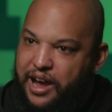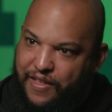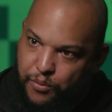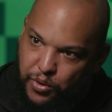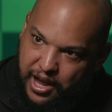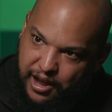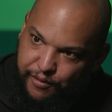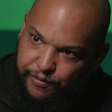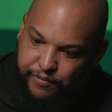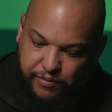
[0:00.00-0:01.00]
and then we
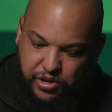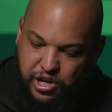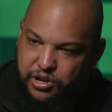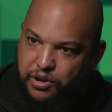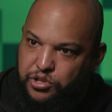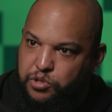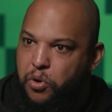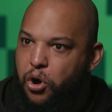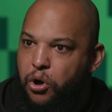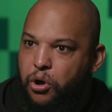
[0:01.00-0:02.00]
have, you know,
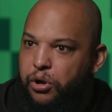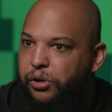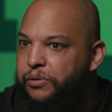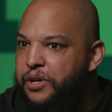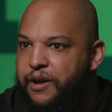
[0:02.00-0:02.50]
small